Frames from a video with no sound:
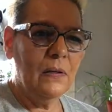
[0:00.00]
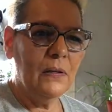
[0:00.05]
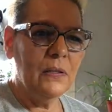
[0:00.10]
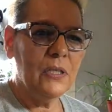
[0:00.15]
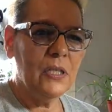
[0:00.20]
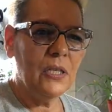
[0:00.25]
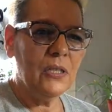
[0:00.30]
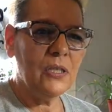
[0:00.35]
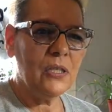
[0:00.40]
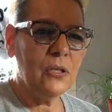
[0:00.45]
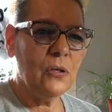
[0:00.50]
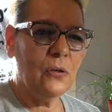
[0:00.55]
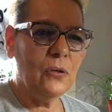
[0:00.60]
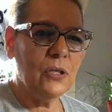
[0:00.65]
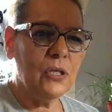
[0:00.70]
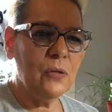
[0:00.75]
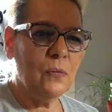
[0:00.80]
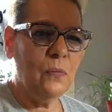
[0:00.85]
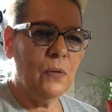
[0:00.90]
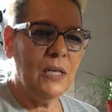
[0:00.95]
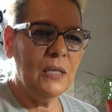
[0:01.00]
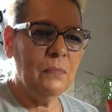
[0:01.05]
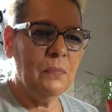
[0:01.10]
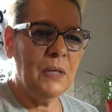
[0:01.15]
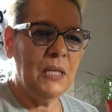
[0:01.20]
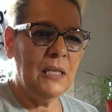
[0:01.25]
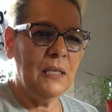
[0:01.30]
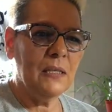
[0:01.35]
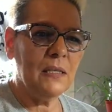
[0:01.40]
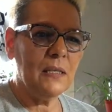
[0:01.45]
Just torch one
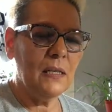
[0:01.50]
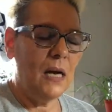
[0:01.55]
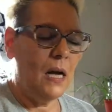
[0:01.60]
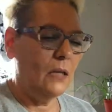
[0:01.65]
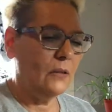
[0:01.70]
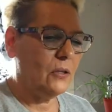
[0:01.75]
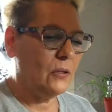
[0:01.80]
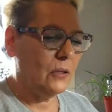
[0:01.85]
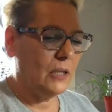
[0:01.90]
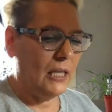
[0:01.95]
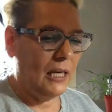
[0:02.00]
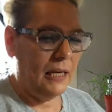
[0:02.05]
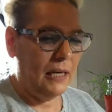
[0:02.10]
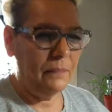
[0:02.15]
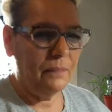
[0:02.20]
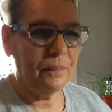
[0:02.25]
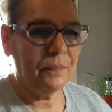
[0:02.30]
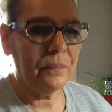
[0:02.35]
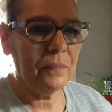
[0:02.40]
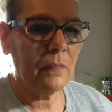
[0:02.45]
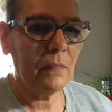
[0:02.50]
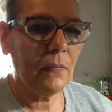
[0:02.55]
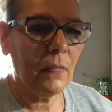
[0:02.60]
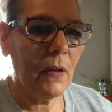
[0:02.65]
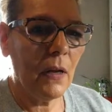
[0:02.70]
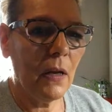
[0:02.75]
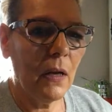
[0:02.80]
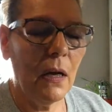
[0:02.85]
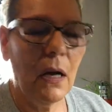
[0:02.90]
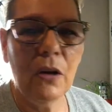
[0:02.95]
piece. I'll, okay,
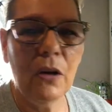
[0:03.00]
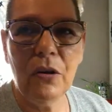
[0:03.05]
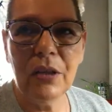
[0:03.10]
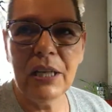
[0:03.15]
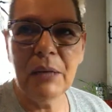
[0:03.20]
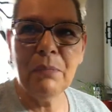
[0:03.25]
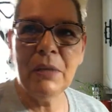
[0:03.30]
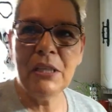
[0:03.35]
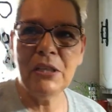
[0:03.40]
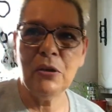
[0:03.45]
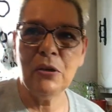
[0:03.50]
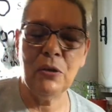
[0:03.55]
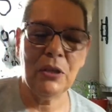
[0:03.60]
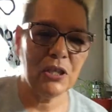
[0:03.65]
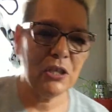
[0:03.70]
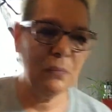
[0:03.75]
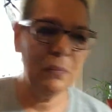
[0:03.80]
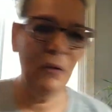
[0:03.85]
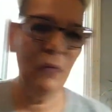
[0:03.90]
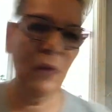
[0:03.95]
I'll go get my torch. I'll be